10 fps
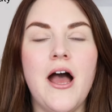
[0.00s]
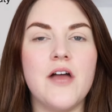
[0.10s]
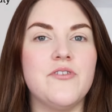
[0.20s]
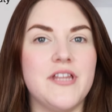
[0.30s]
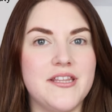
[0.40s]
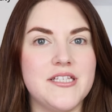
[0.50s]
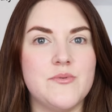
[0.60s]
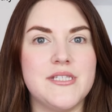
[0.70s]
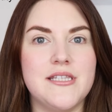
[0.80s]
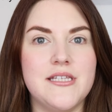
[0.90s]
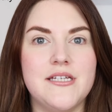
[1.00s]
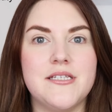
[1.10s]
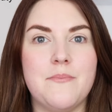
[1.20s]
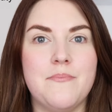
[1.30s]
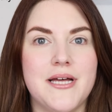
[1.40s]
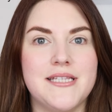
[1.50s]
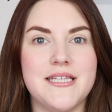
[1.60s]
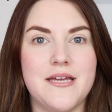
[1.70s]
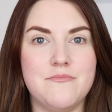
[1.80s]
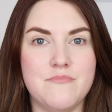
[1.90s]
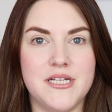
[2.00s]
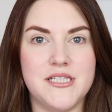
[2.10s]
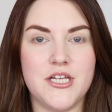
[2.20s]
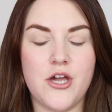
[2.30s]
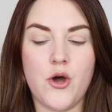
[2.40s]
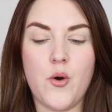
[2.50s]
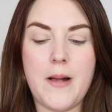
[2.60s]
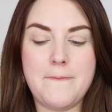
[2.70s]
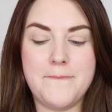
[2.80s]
I feel like this was leaked months and months ago,